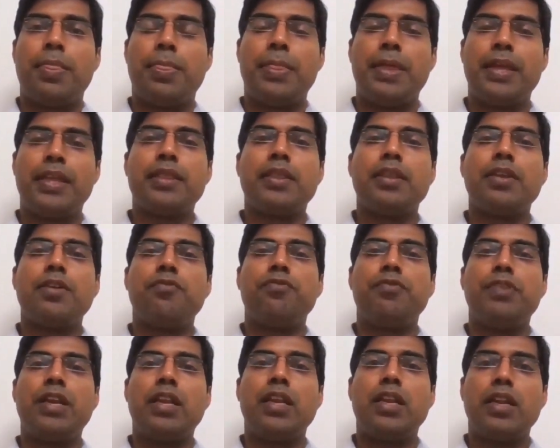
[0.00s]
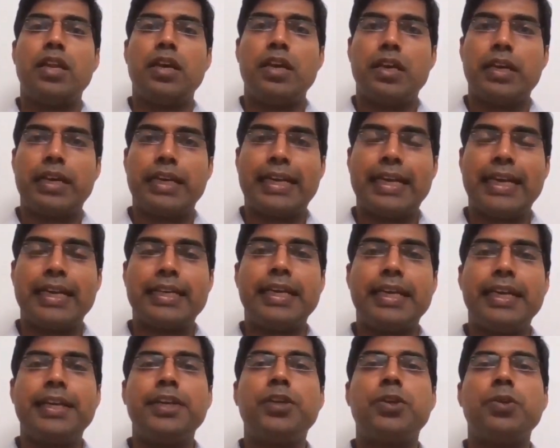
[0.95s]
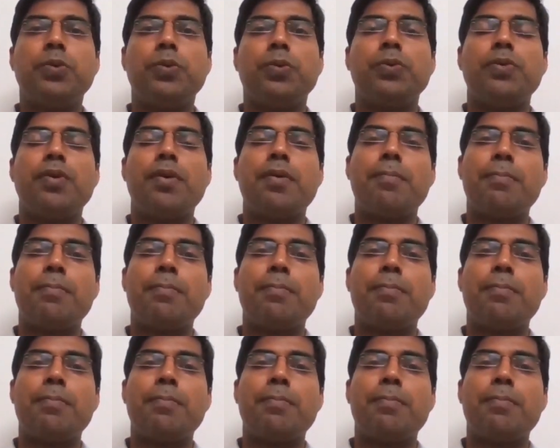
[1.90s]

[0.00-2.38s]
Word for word: Then we'll get into